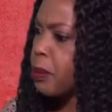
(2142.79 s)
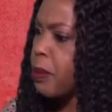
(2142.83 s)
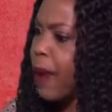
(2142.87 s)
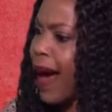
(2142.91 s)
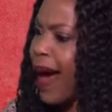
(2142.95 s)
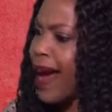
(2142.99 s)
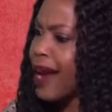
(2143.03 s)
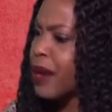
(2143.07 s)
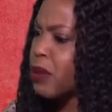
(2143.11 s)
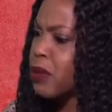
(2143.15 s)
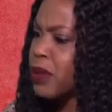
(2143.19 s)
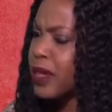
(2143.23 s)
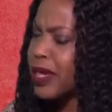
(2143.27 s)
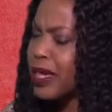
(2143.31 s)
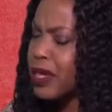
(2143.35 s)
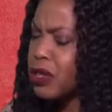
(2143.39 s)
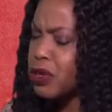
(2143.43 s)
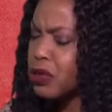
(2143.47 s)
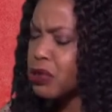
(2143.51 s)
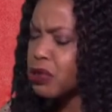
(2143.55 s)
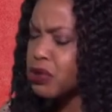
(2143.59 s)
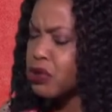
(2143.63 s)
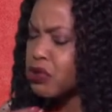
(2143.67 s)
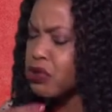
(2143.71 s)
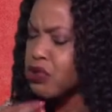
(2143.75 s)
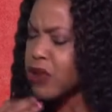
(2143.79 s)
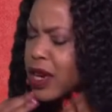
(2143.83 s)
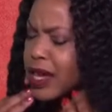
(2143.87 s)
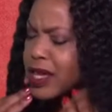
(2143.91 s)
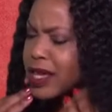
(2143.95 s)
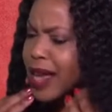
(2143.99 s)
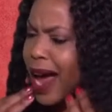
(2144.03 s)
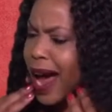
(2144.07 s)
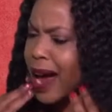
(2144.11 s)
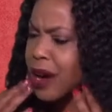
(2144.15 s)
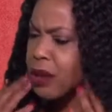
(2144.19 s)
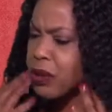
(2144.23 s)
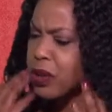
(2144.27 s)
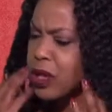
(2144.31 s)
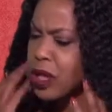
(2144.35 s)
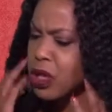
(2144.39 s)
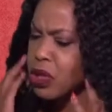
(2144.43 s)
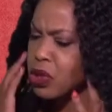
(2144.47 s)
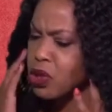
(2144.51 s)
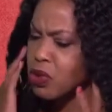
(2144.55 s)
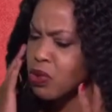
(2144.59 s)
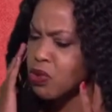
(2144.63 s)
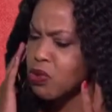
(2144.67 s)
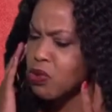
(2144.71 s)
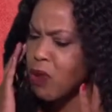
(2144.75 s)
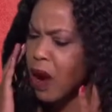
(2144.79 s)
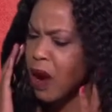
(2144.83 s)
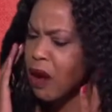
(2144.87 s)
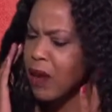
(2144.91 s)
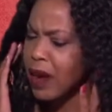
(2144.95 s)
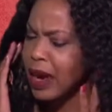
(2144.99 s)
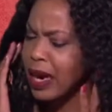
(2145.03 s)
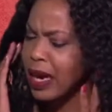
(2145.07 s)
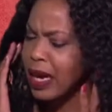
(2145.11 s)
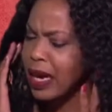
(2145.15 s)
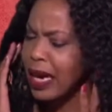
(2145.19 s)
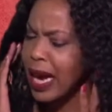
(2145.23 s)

I don't need to stress. I don't need to worry.